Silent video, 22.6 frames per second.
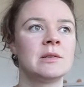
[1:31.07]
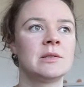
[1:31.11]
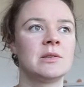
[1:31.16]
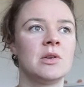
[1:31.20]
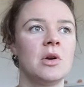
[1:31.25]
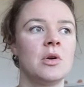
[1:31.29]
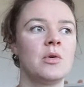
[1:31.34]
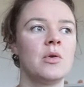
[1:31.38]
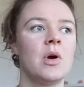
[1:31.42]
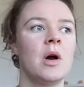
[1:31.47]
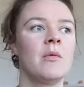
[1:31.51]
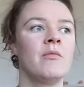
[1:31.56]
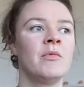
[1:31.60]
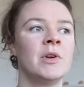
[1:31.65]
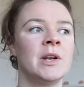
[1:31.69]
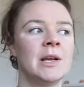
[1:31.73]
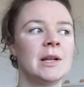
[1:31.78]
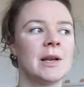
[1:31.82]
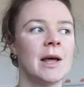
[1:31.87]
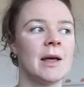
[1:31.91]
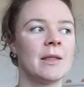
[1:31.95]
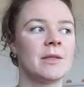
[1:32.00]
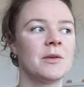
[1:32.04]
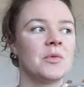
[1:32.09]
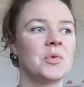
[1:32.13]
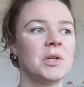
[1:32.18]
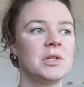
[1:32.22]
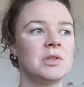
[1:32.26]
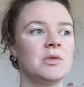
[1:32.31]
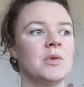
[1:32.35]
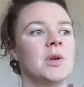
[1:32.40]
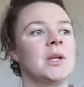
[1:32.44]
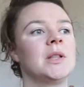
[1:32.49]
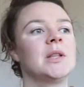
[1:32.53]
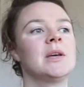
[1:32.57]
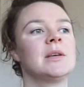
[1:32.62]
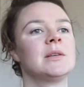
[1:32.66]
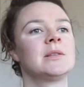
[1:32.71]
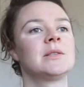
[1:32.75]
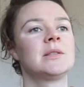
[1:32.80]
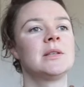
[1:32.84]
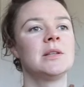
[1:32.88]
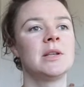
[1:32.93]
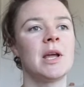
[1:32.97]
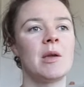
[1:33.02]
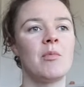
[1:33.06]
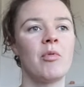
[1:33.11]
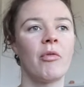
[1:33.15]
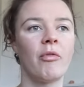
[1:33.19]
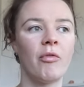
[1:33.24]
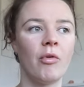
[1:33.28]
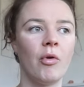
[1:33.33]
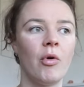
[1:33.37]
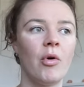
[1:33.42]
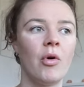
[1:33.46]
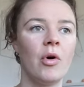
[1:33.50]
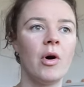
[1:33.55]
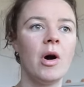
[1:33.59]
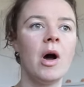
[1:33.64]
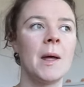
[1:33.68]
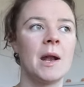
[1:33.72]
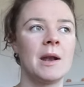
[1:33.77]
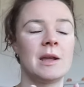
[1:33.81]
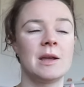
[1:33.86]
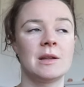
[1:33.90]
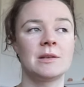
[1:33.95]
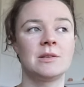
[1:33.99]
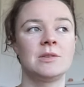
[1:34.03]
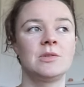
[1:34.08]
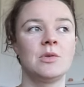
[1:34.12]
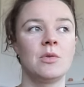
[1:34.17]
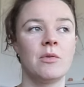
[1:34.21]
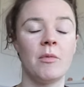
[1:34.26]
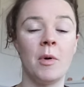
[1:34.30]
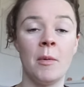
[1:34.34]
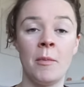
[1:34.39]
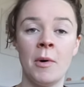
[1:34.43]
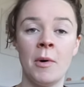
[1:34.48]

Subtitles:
So I'm really glad that we're doing this the day before and I get to do it with my